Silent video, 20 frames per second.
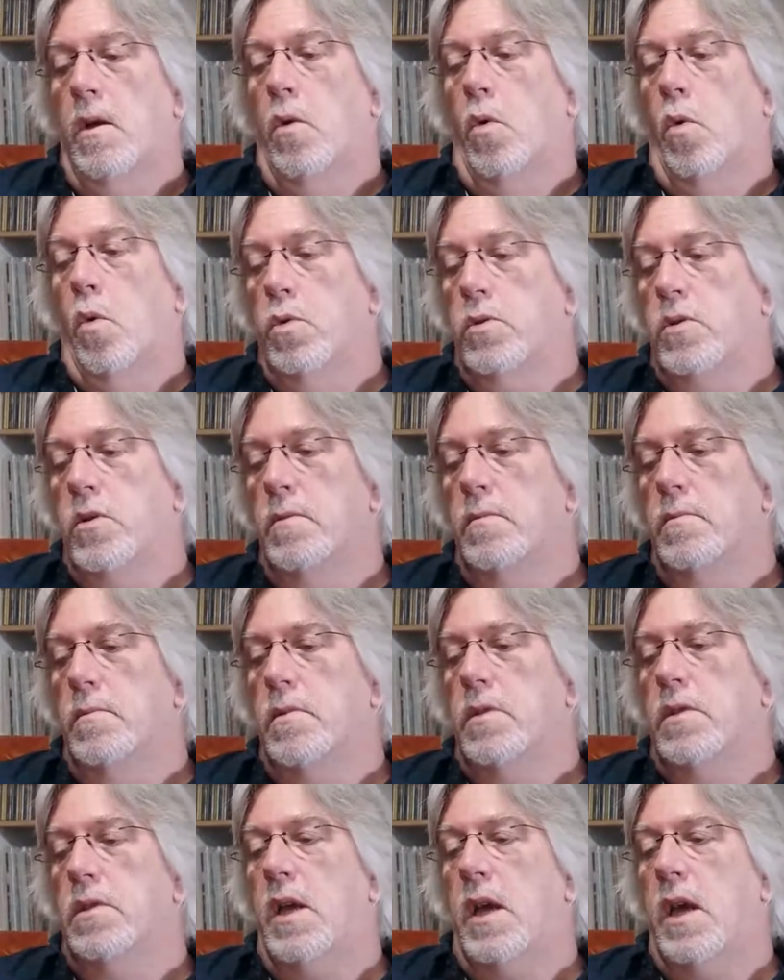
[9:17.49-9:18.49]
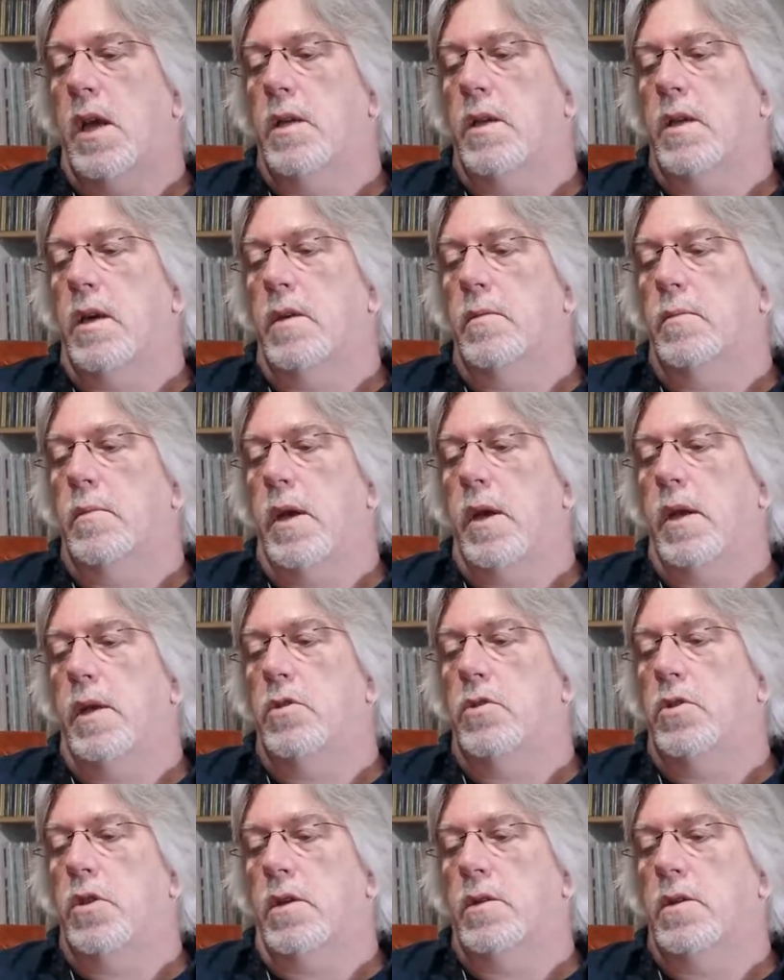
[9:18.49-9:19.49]
Autumn, Sad Young
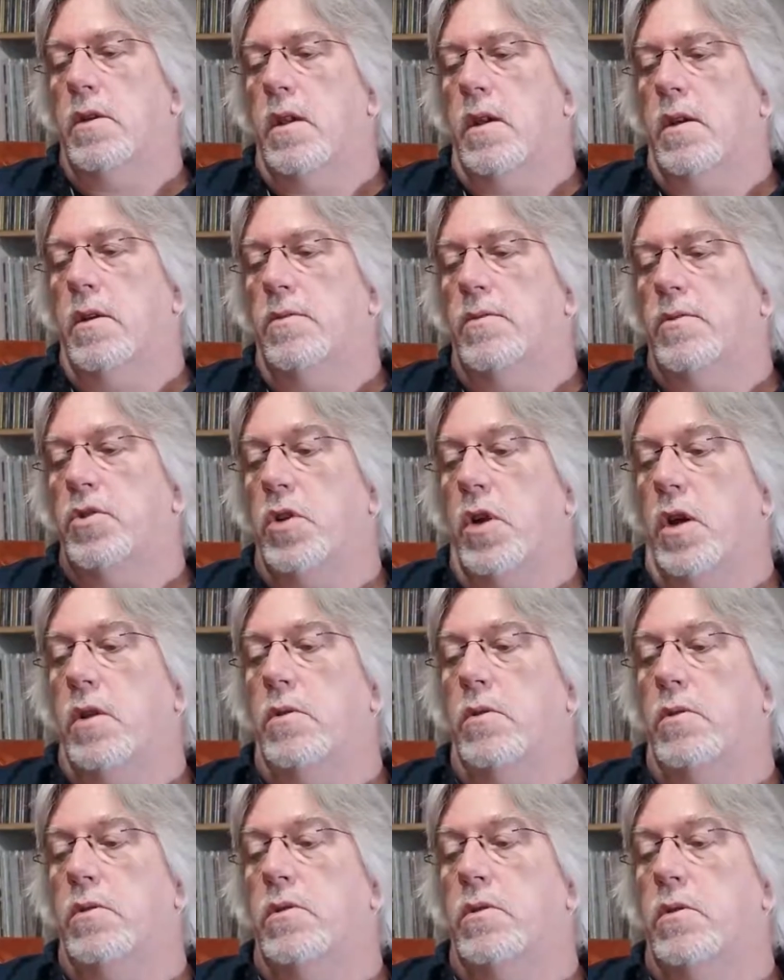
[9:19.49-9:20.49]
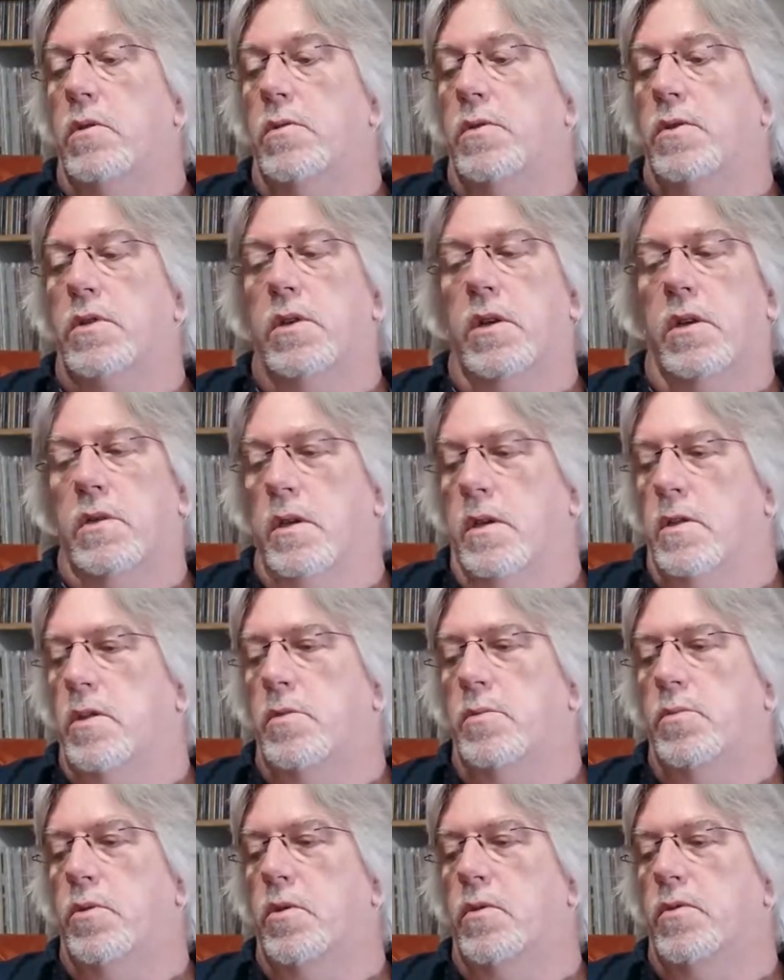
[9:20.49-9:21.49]
Man, Just Love, Shine on Silver Sun, that's
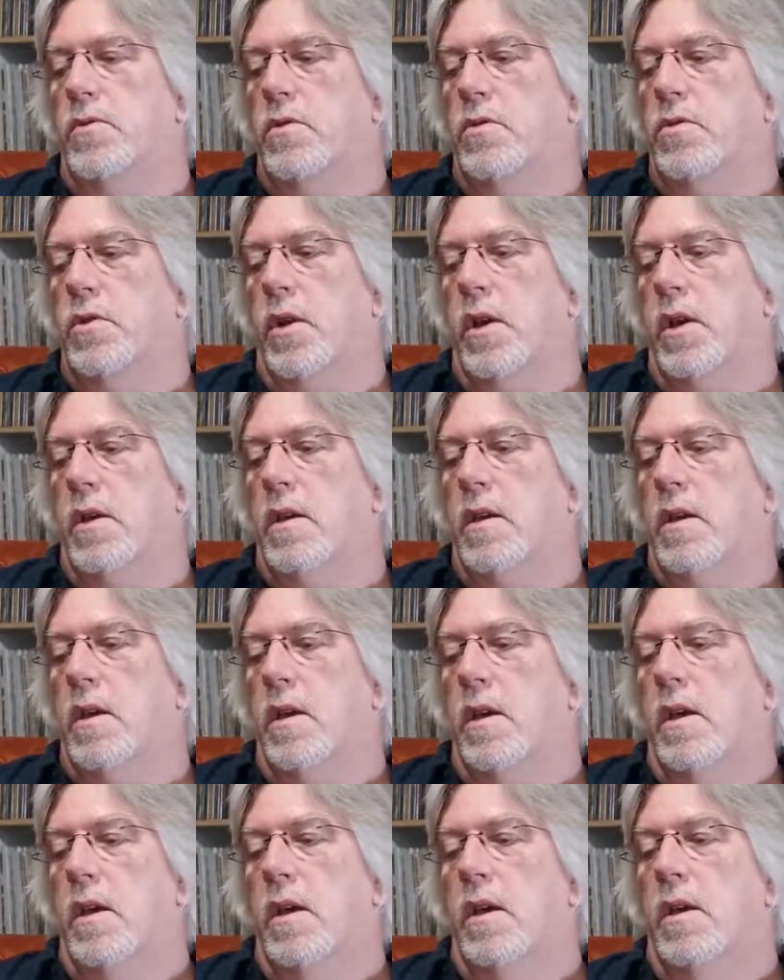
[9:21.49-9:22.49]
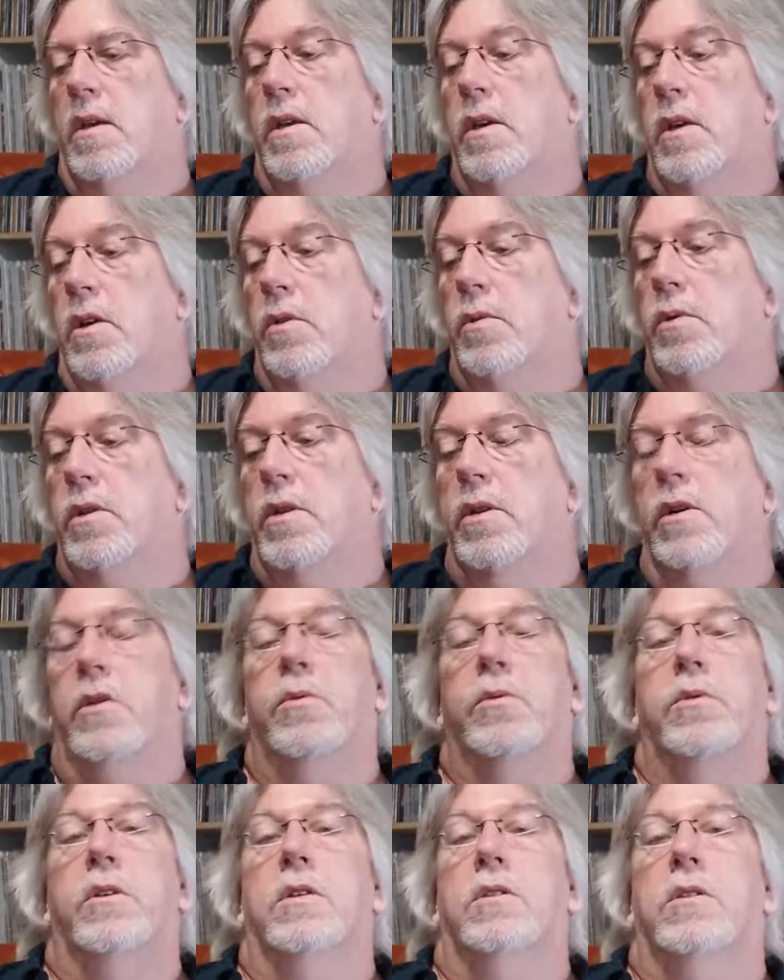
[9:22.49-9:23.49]
a beautiful track. Hero and
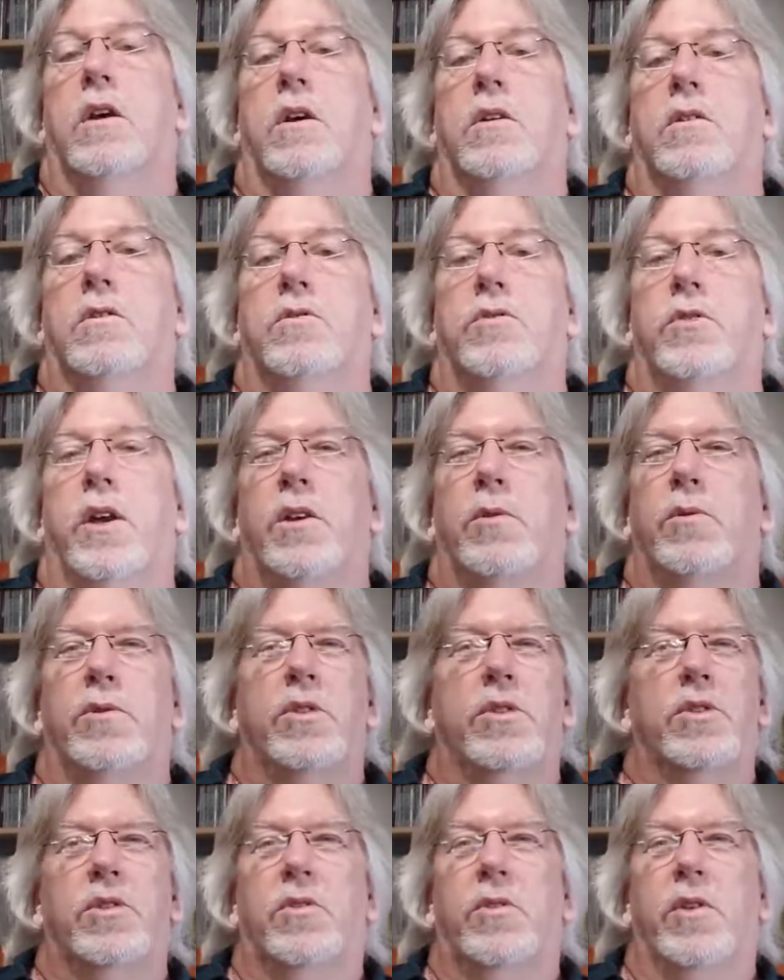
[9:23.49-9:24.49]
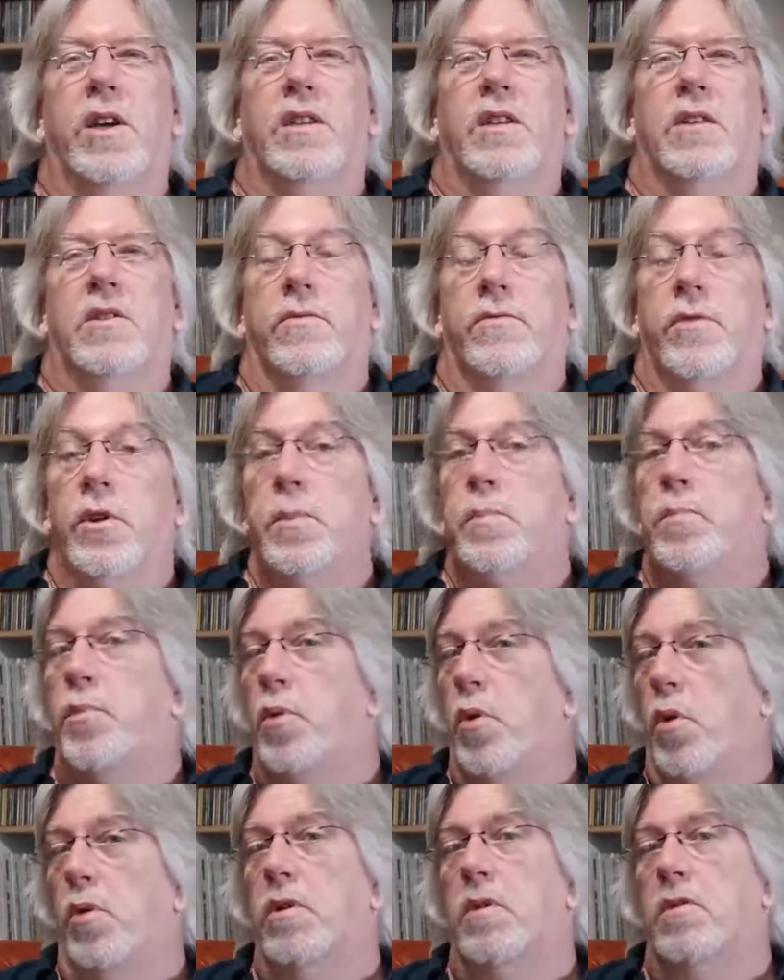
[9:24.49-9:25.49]
Heroine, the title track, which is great. It's a very
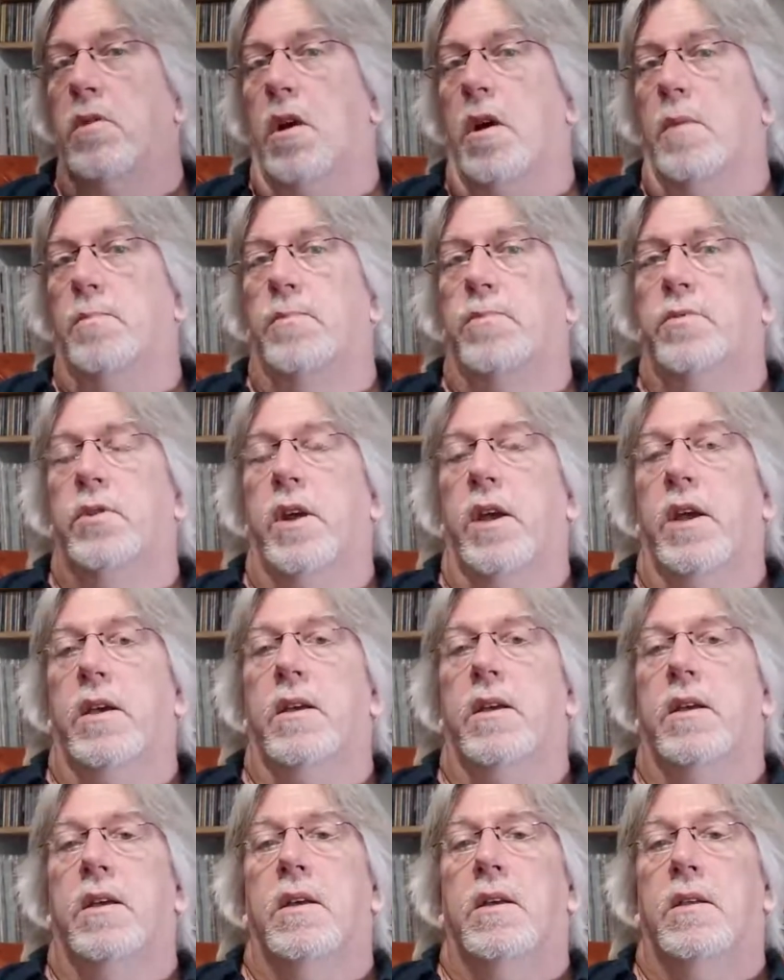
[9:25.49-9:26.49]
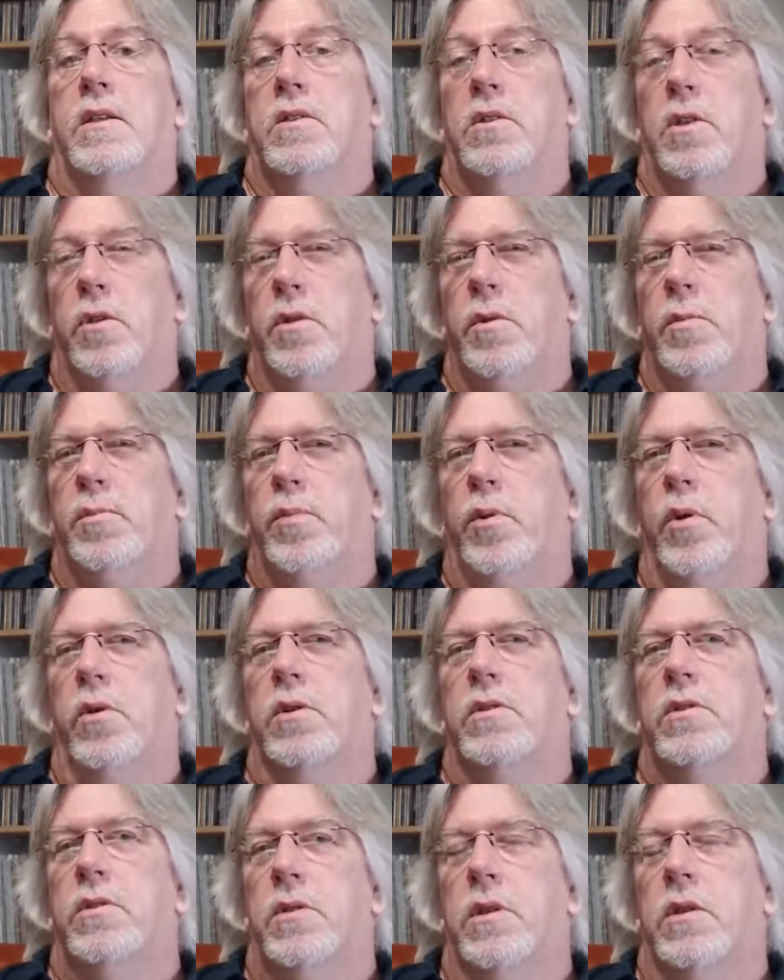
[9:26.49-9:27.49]
prog type track. There's a lot of
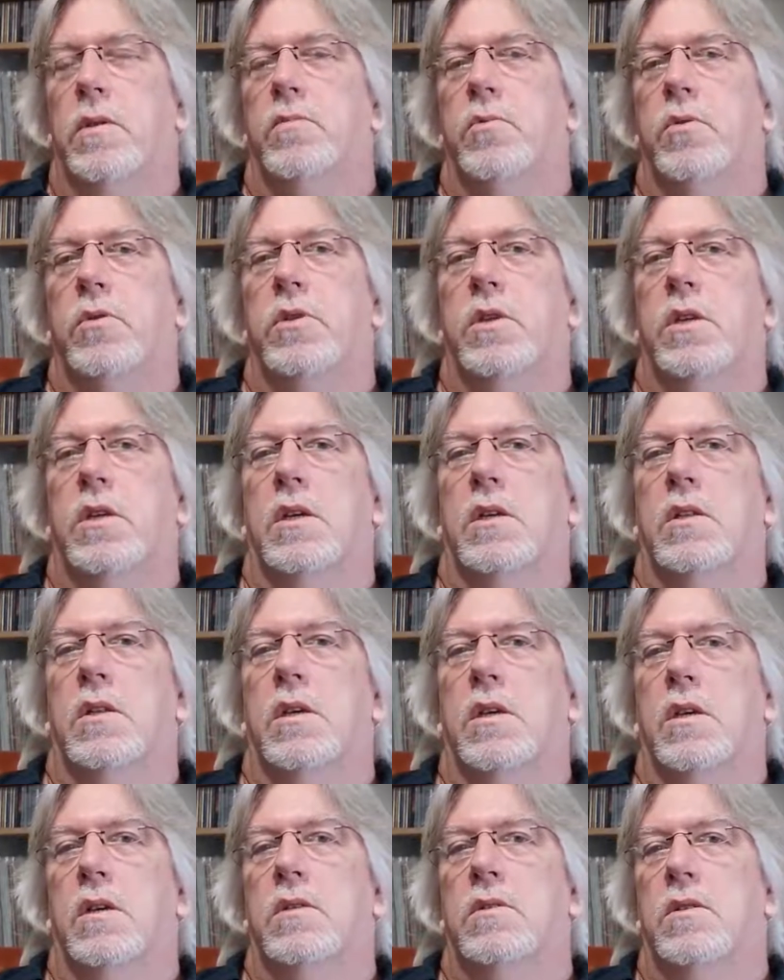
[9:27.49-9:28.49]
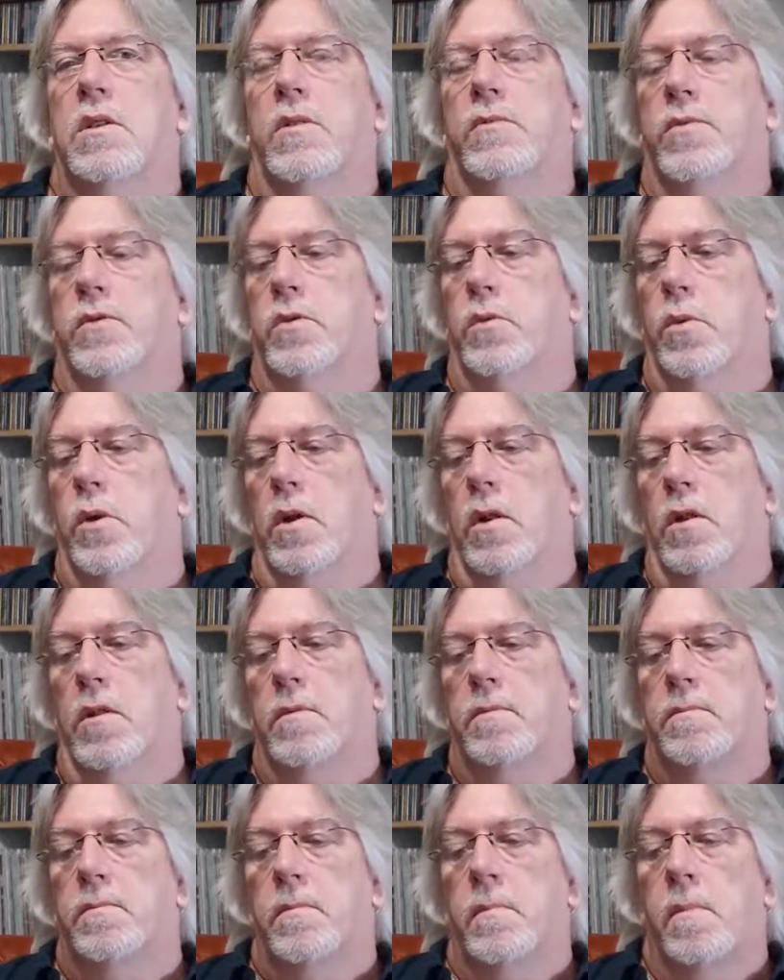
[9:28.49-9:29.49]
prog music in their stuff as well.